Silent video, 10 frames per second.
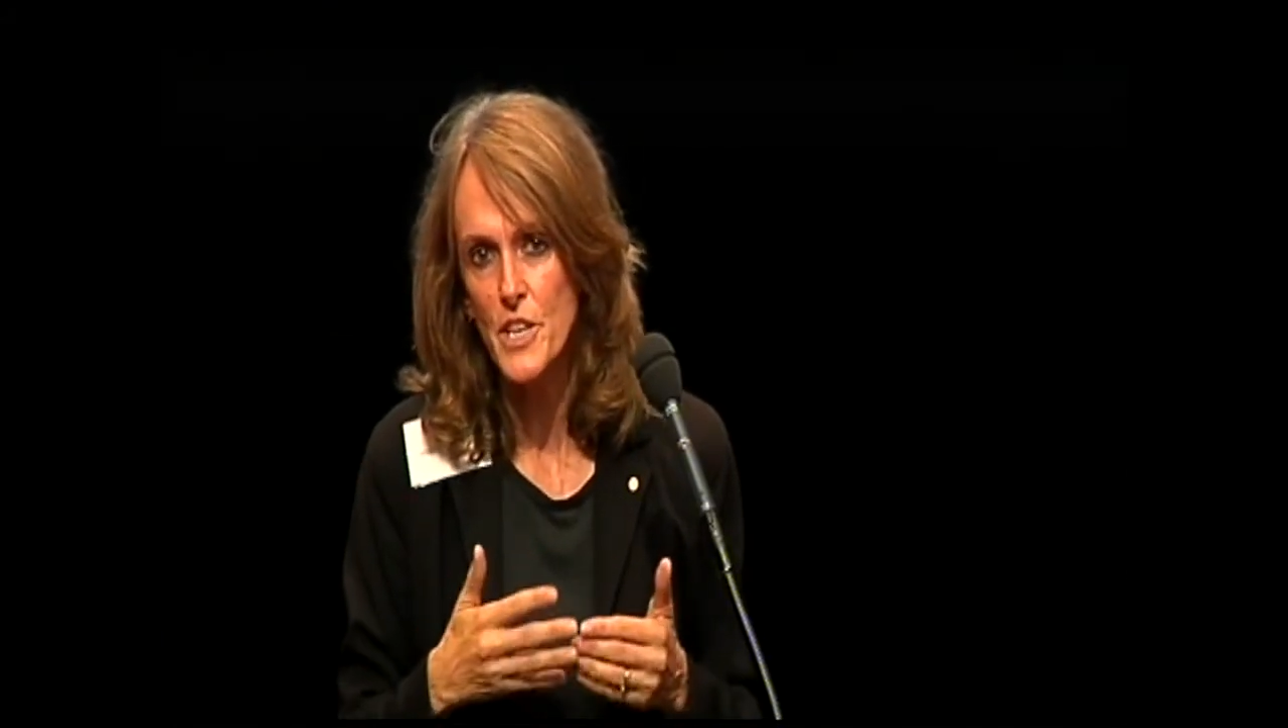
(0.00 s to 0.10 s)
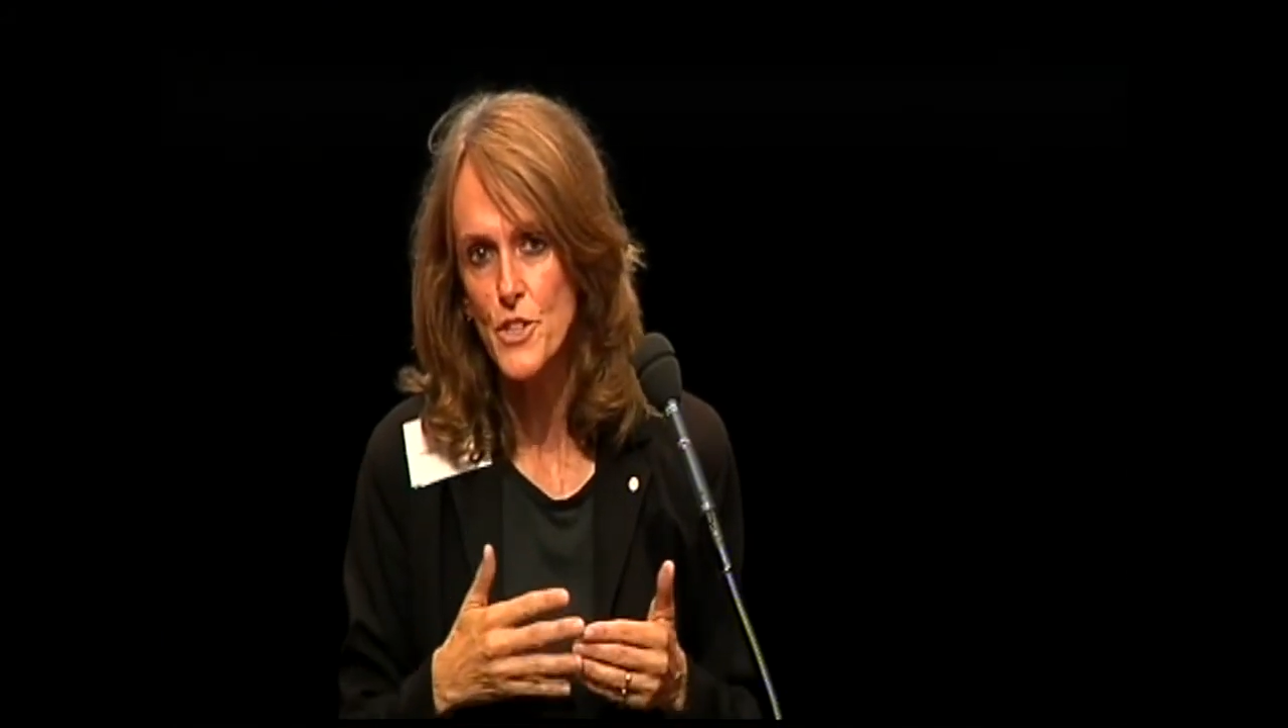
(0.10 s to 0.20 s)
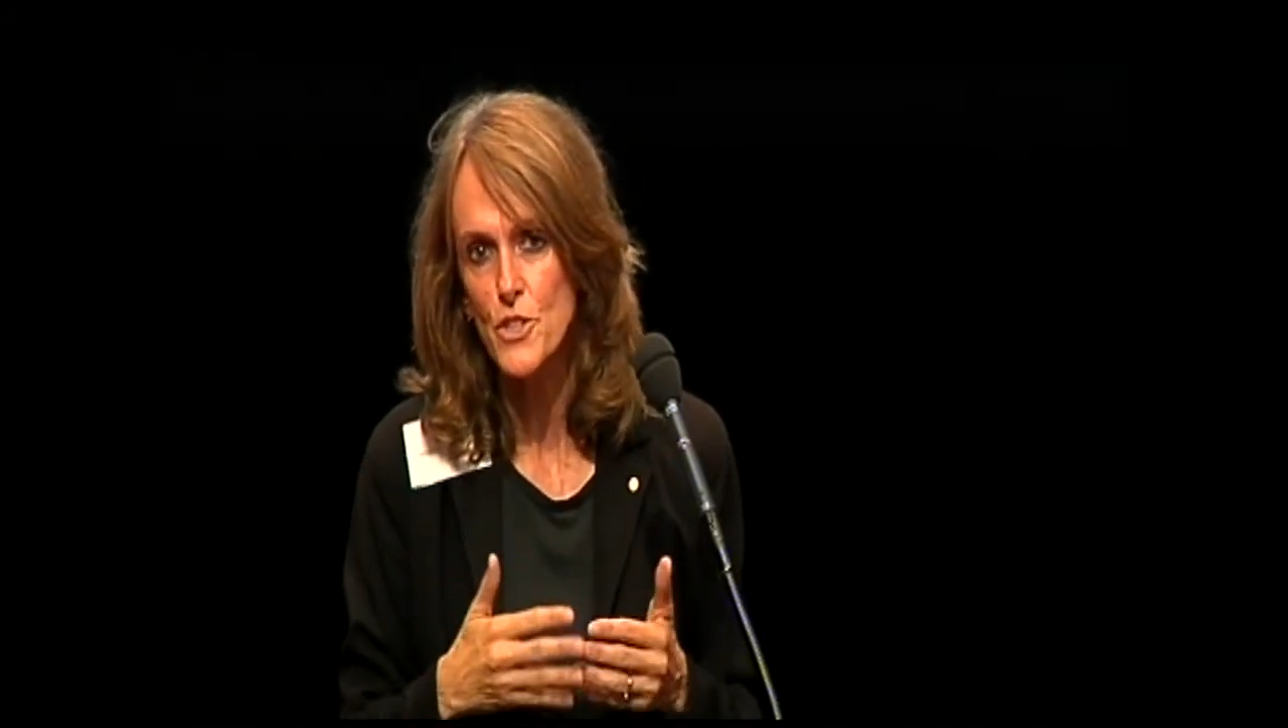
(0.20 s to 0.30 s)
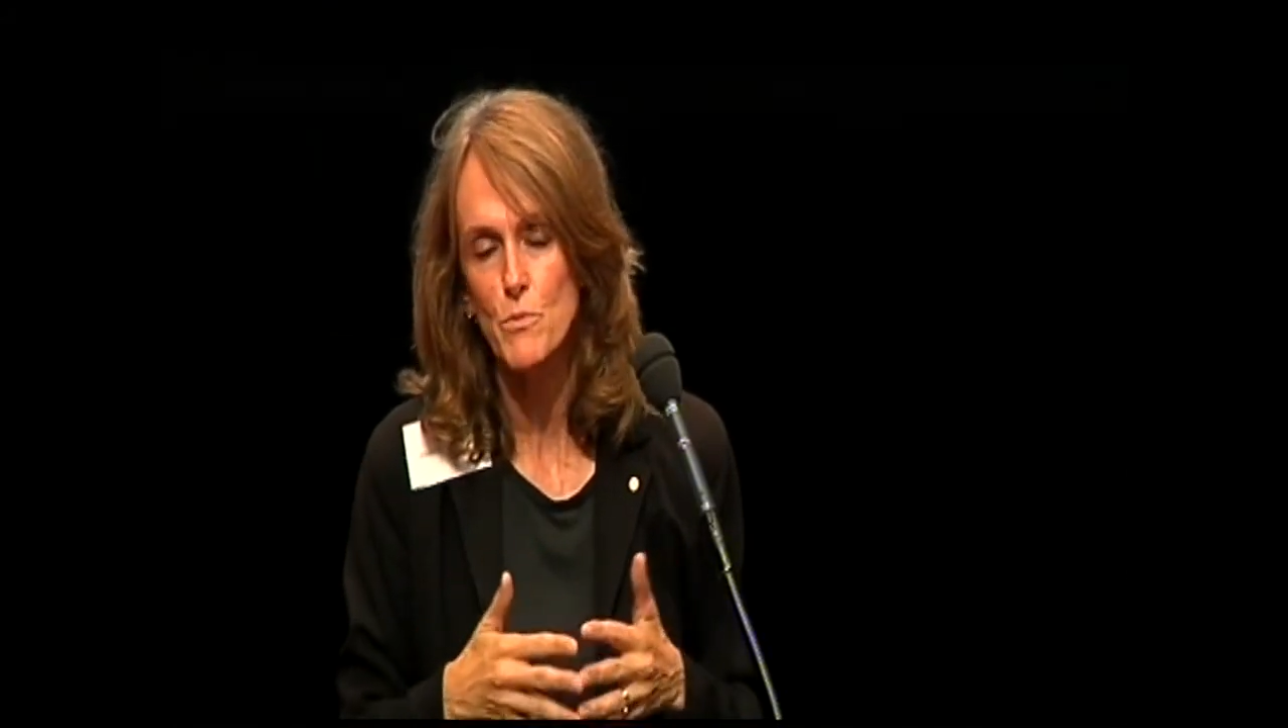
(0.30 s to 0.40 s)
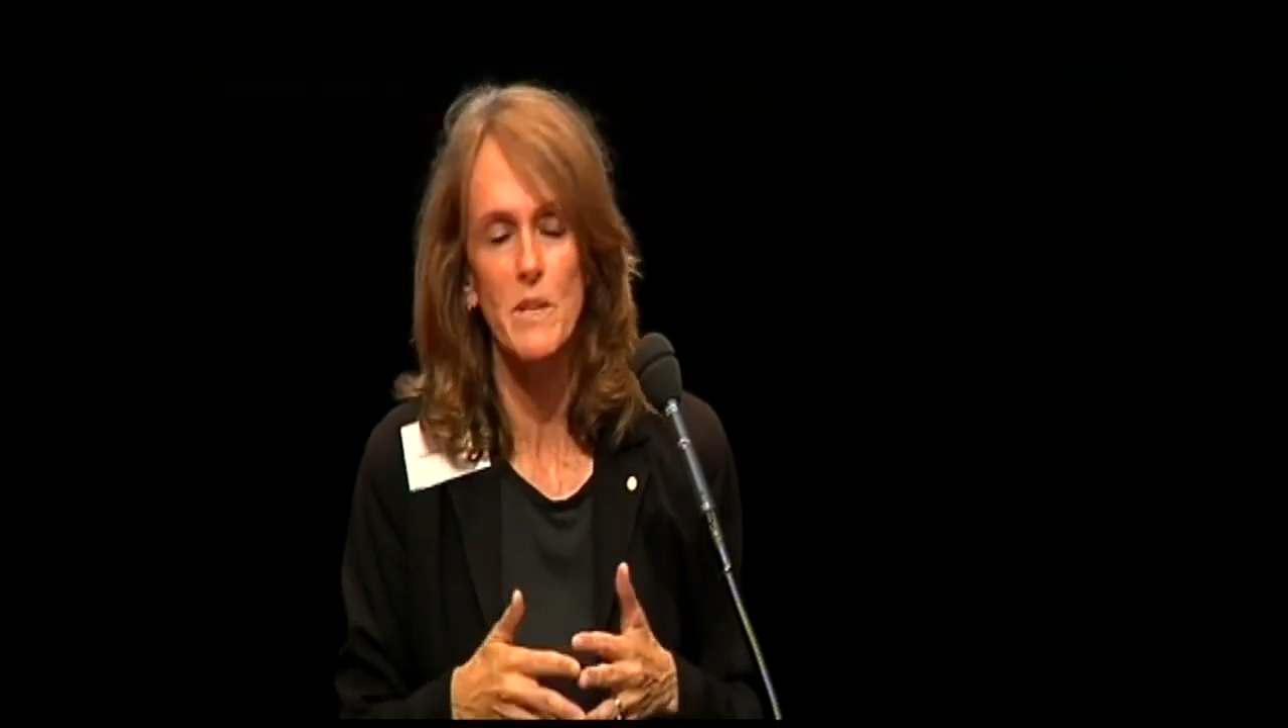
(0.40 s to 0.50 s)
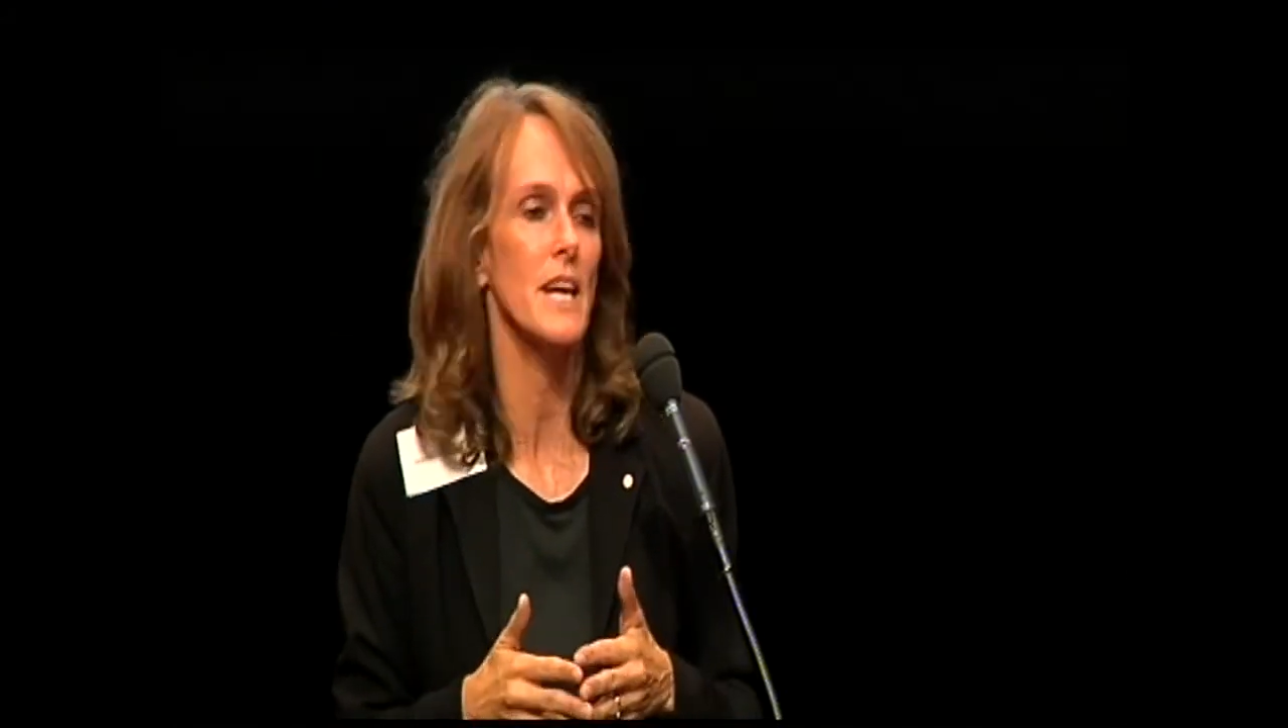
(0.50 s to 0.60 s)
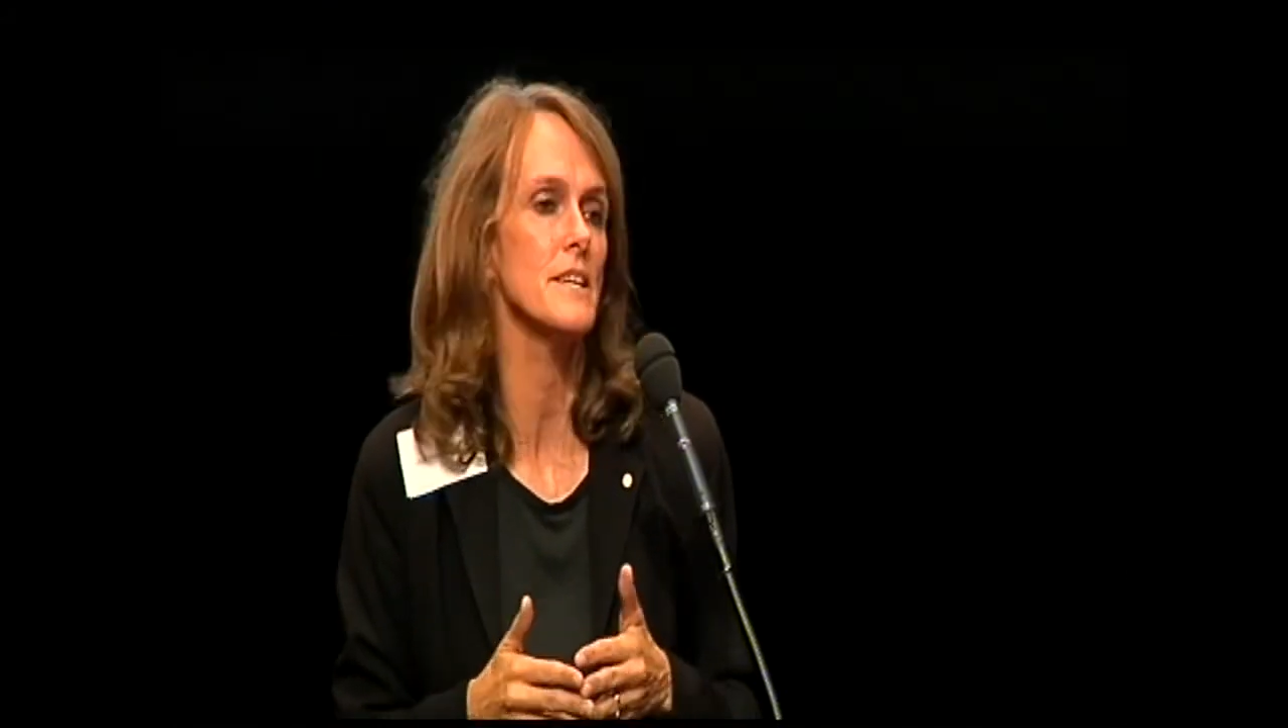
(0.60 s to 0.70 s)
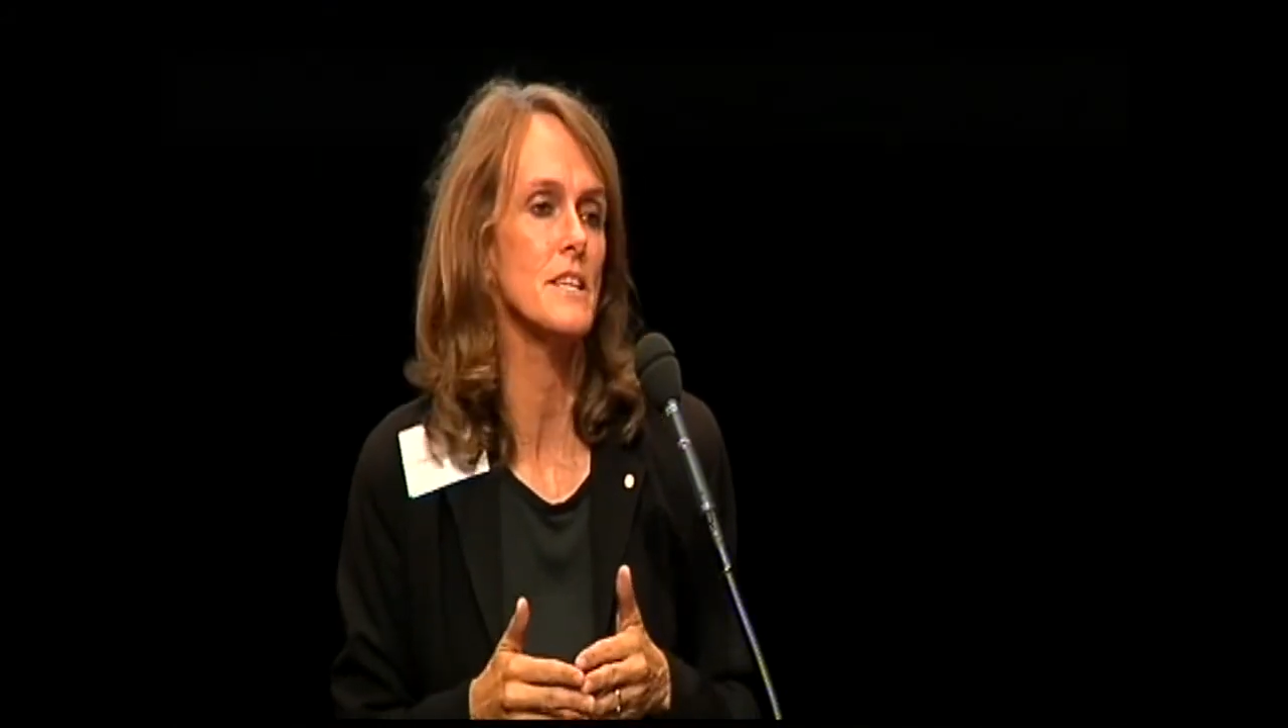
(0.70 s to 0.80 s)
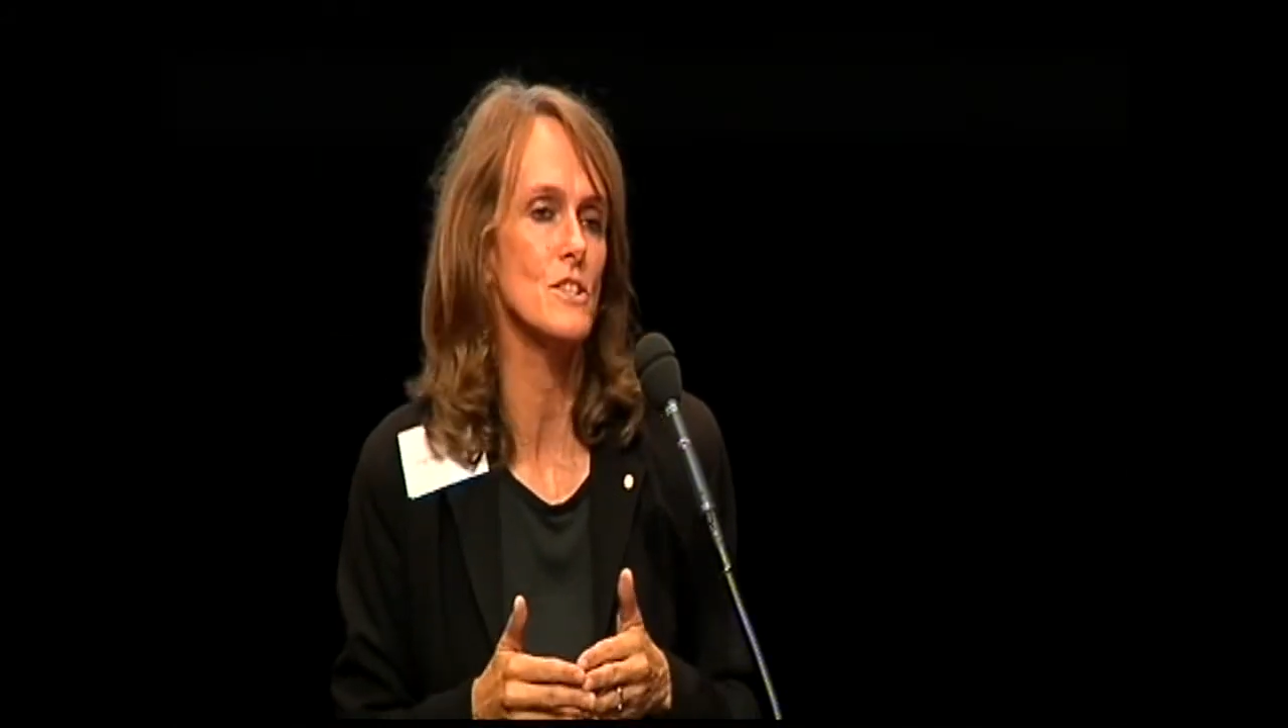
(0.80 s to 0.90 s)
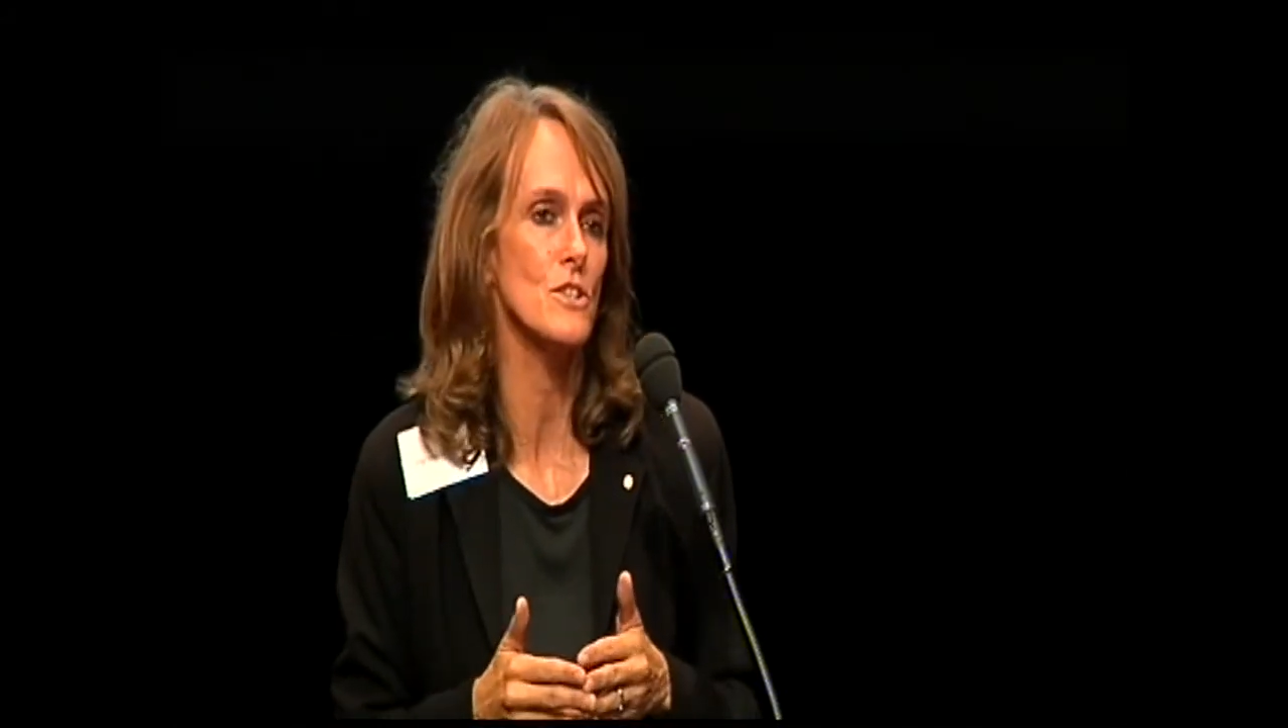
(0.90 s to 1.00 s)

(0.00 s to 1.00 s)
issues relating